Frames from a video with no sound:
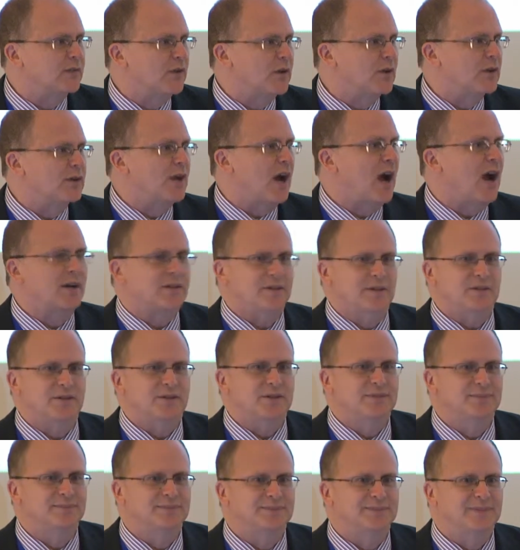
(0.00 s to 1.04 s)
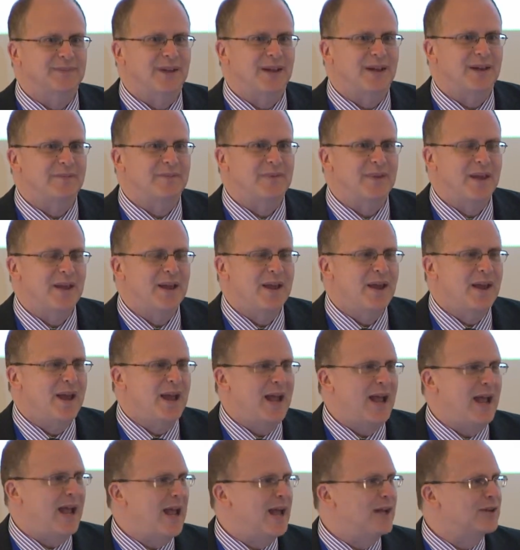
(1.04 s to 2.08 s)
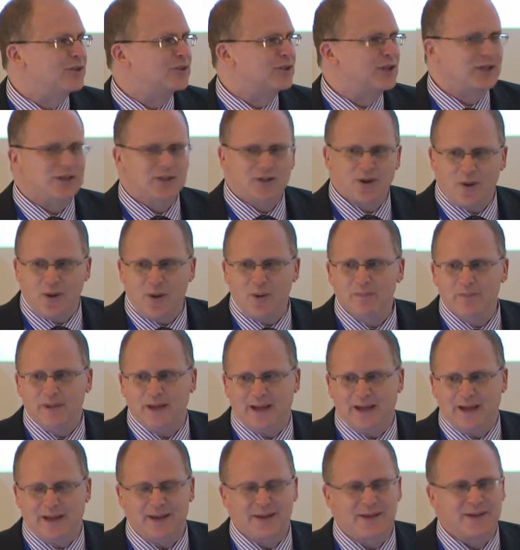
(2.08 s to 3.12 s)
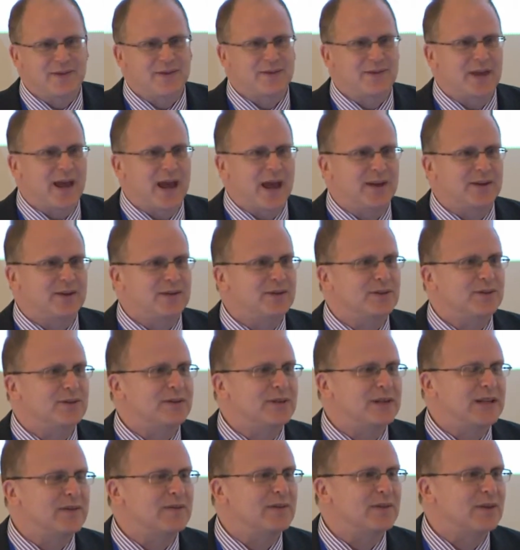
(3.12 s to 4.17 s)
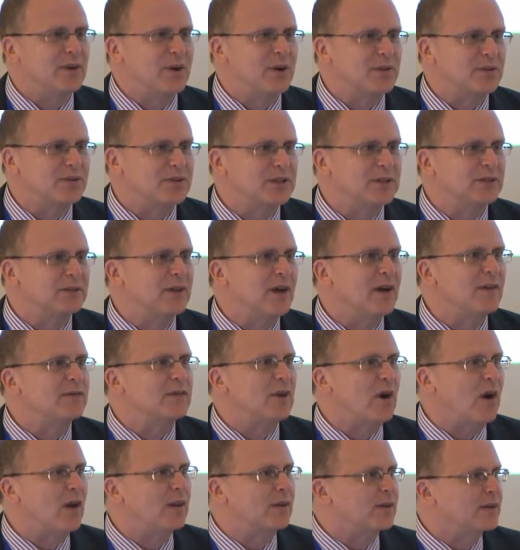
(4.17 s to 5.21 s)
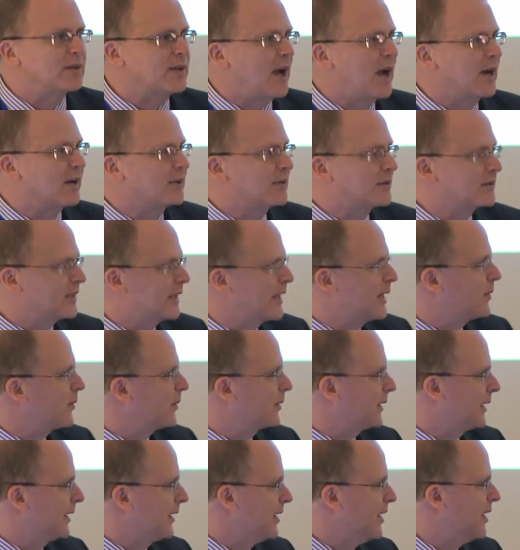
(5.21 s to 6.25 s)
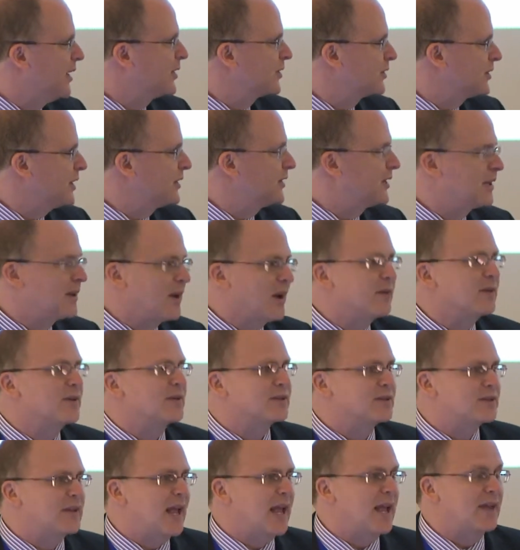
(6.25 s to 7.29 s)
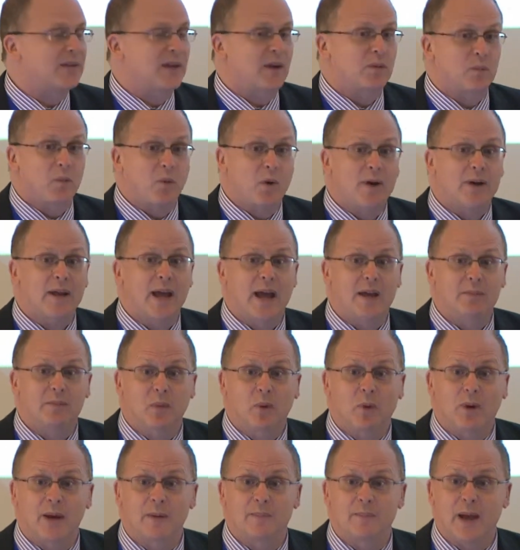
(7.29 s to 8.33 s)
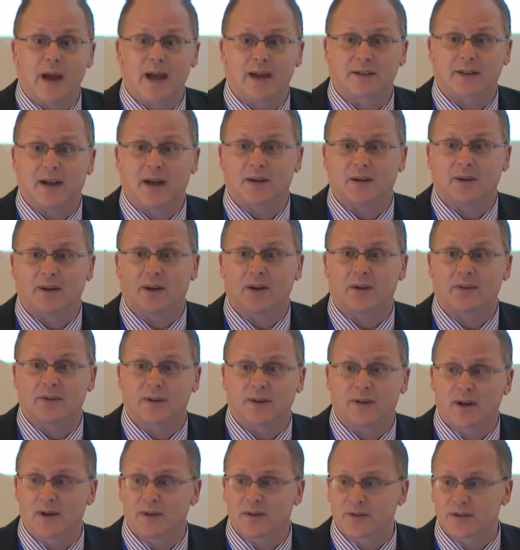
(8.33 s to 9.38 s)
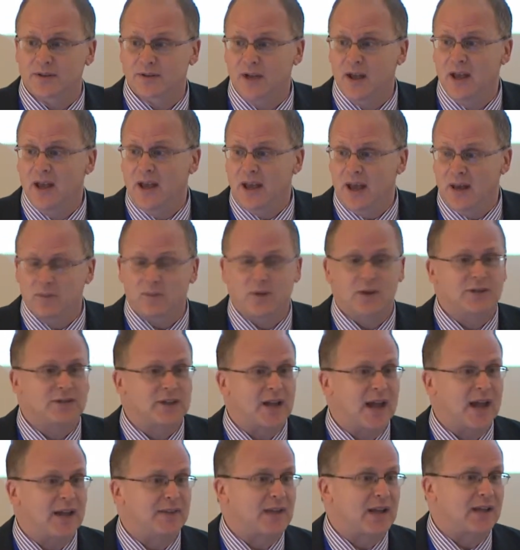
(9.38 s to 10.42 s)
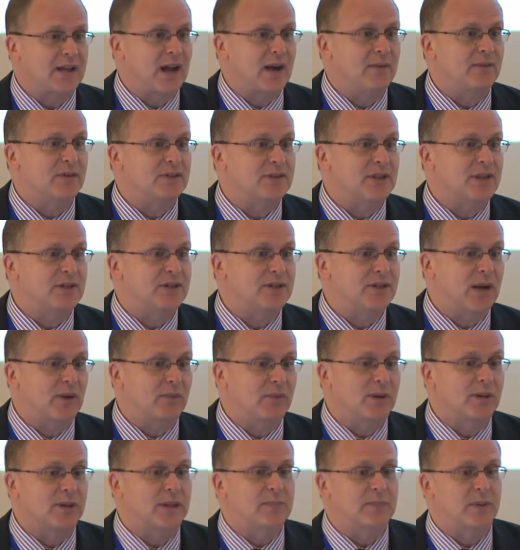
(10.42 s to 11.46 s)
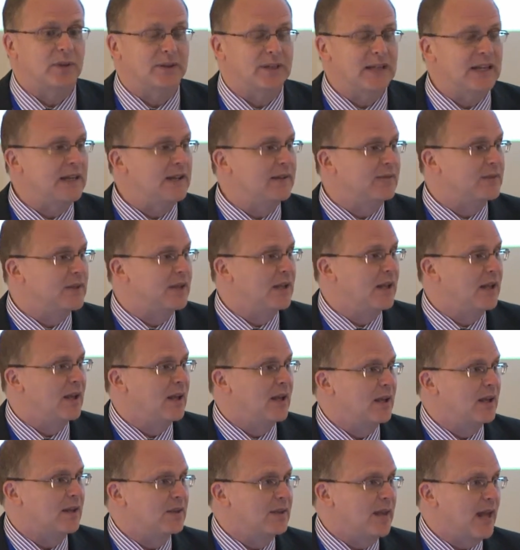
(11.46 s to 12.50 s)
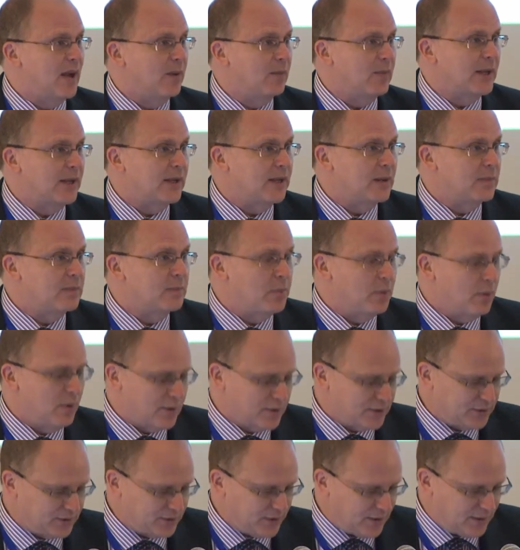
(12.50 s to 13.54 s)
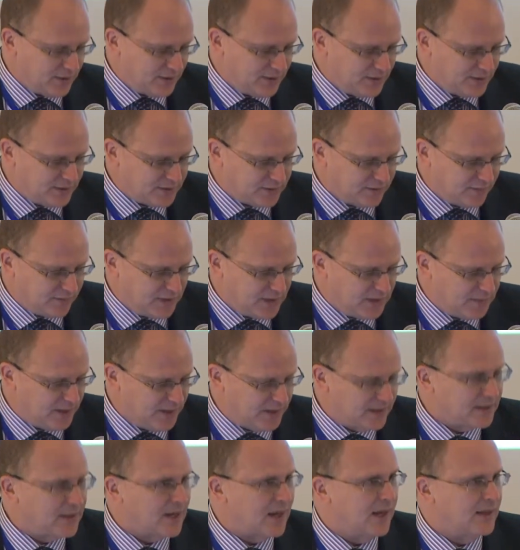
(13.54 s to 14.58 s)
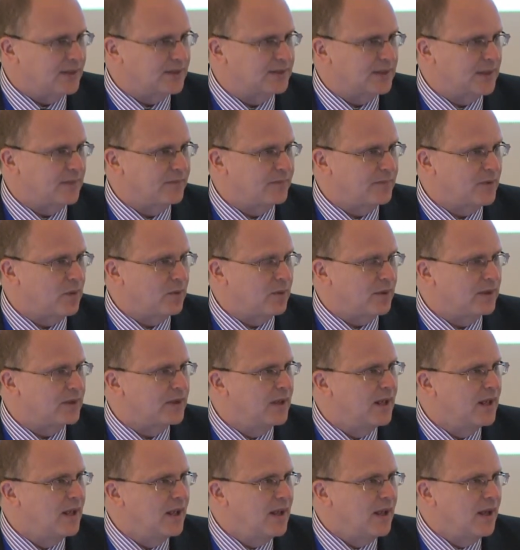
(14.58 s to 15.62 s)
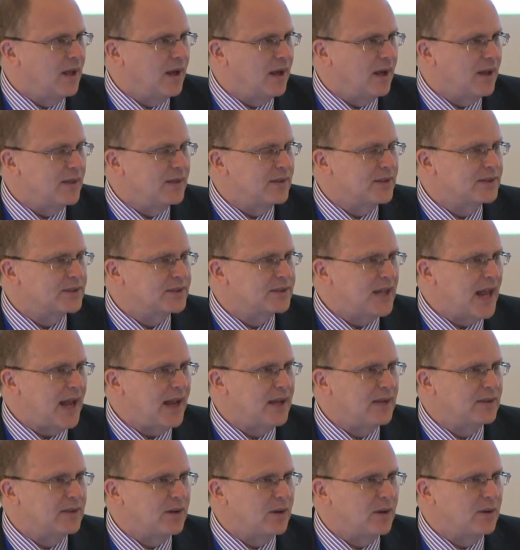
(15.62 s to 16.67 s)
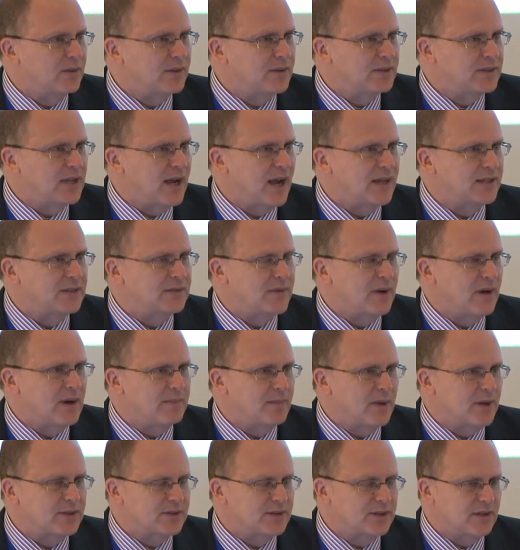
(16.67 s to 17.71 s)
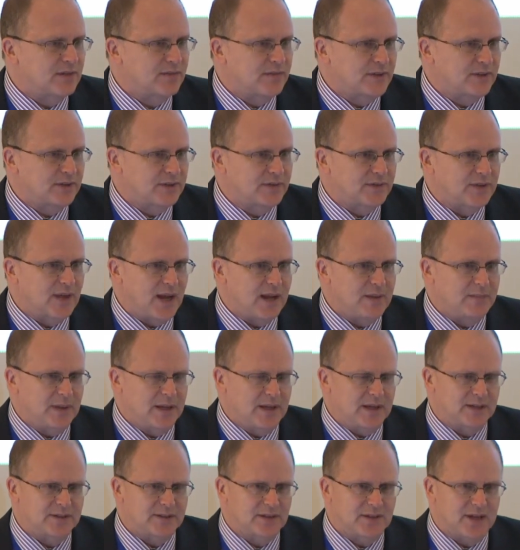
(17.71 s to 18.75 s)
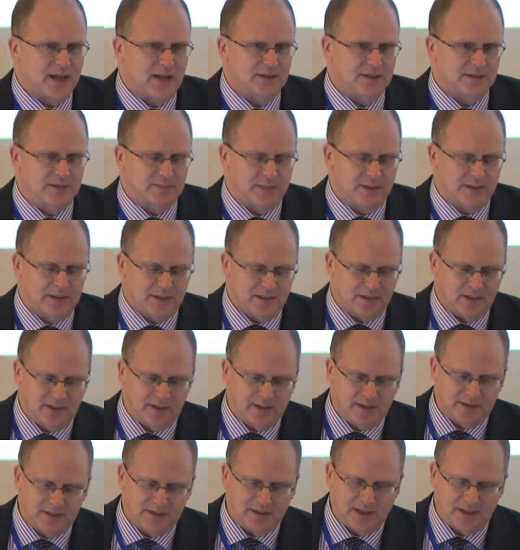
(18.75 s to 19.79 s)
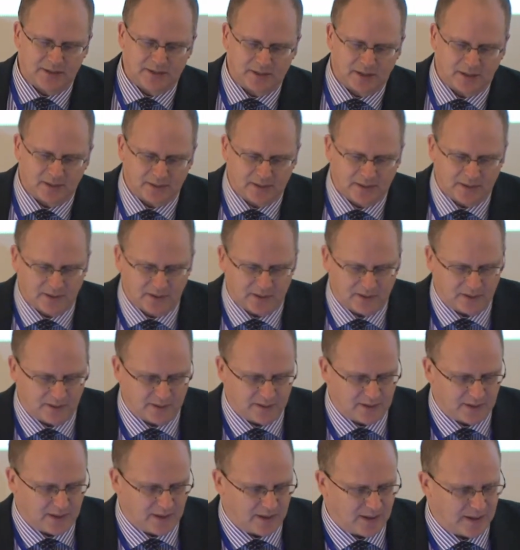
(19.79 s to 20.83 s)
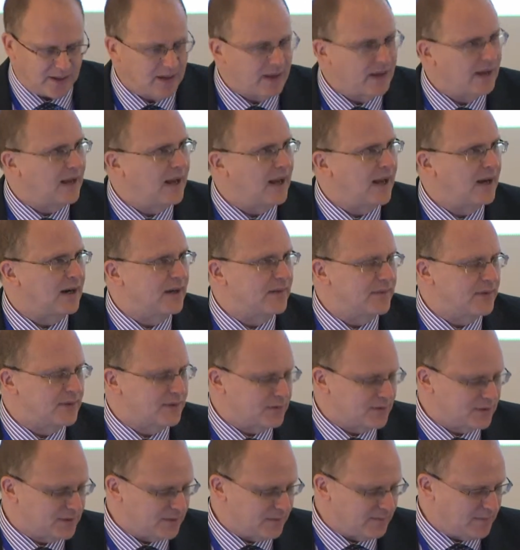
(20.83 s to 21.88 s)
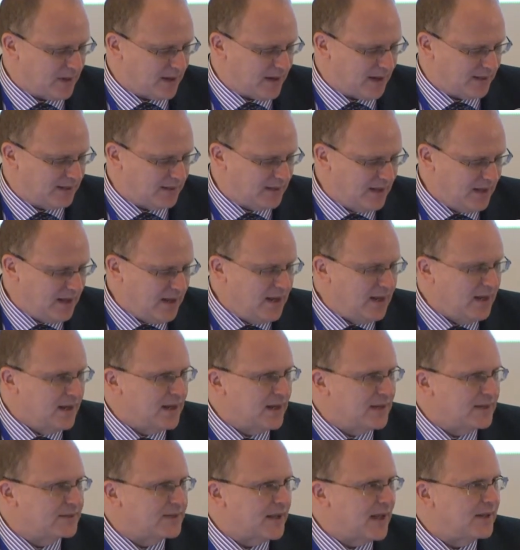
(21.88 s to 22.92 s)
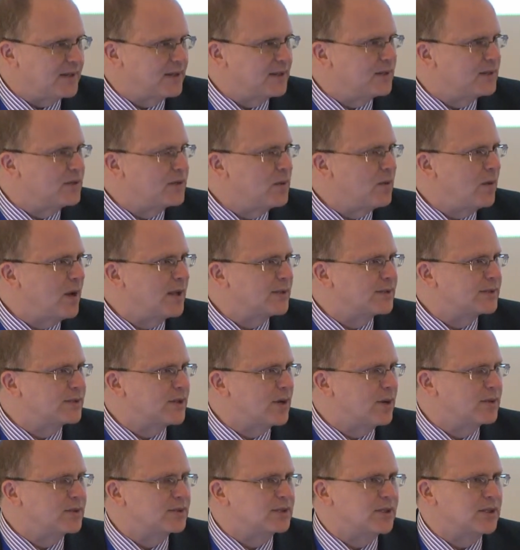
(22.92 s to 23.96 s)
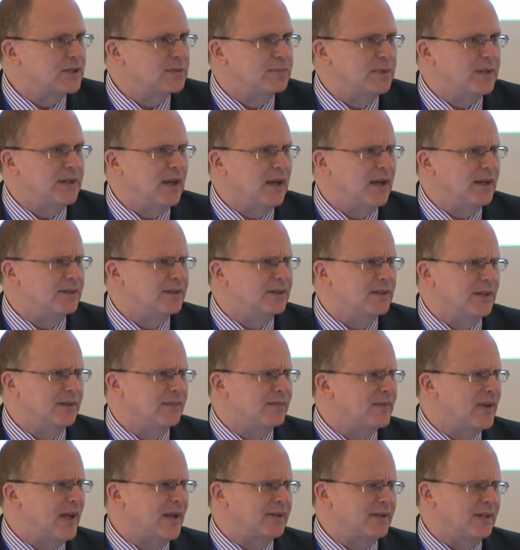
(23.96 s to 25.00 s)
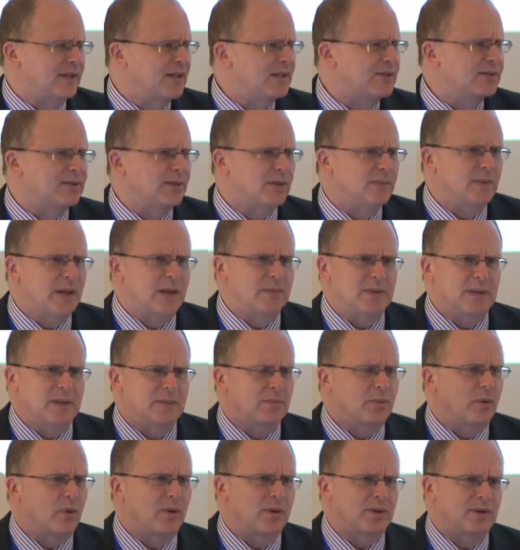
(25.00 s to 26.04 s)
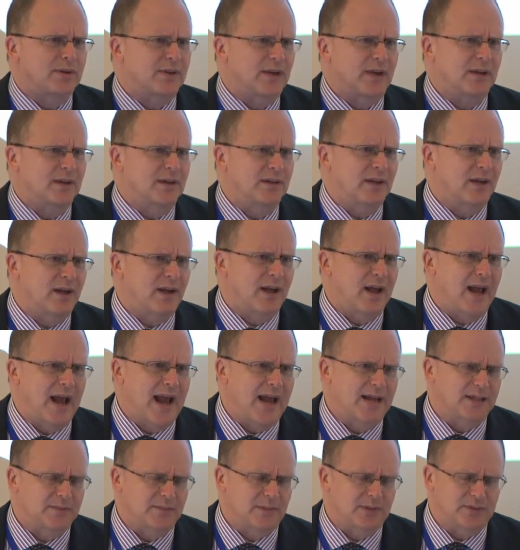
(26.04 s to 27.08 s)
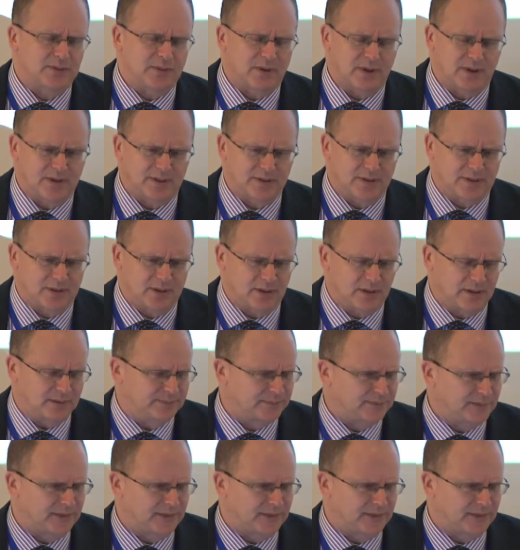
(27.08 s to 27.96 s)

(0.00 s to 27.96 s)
for her doctors. And she told me that even though she loved all her doctors equally, she did understand that one had more impact on her health than others. And once I had that conversation, I really believed that we could push this V B I D concept forward. Uh, the second, though, ties very much to the field of diabetes, and that has been an intense clinical uh, area of interest of mine, is that nuance goes just beyond the fact that insulin may be important than uh, asthma drugs or